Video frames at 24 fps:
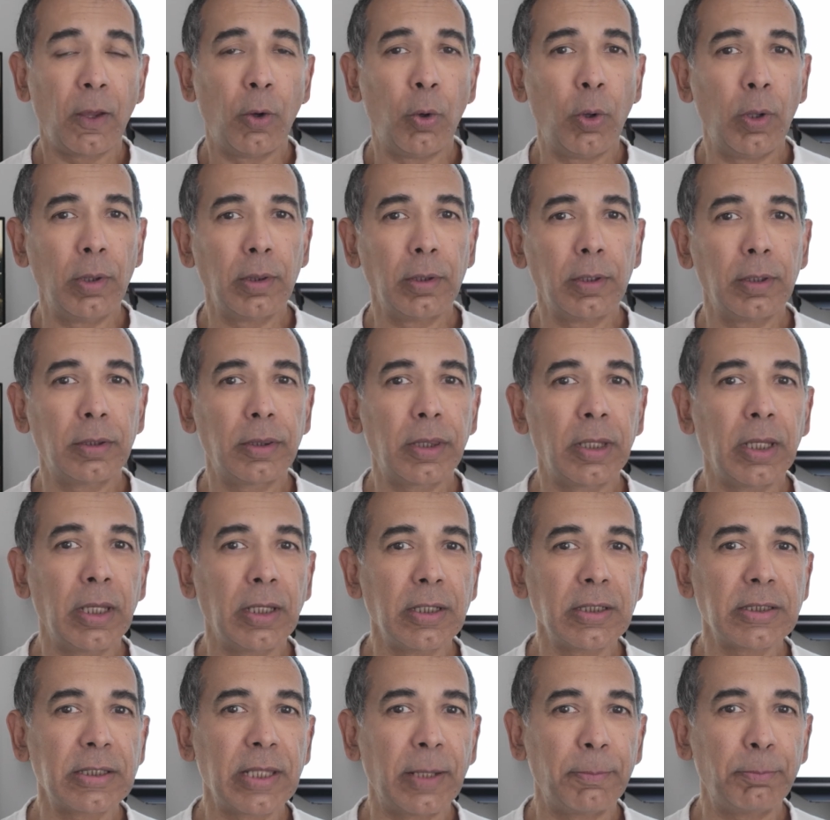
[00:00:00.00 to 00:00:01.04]
All the
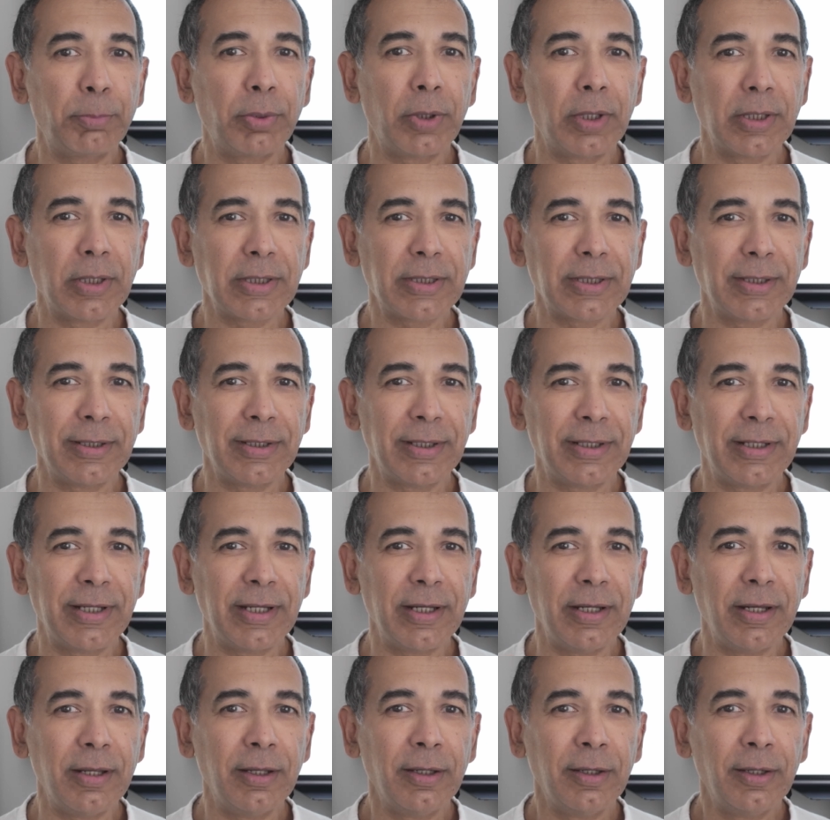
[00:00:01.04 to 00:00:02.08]
things that person
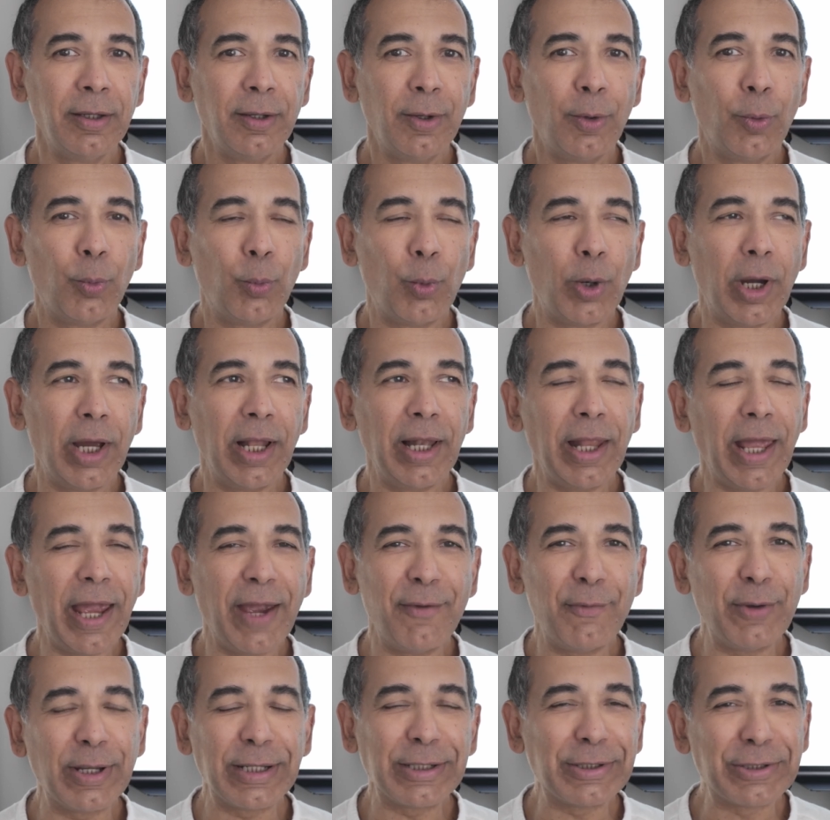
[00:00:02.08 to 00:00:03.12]
did while
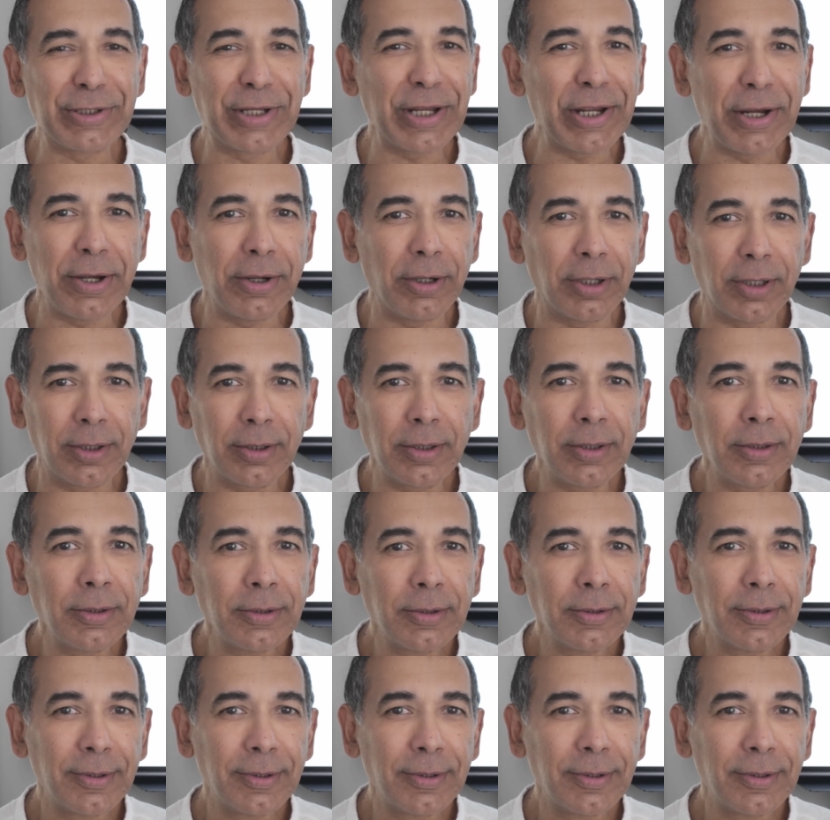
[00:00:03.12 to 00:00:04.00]
having dinner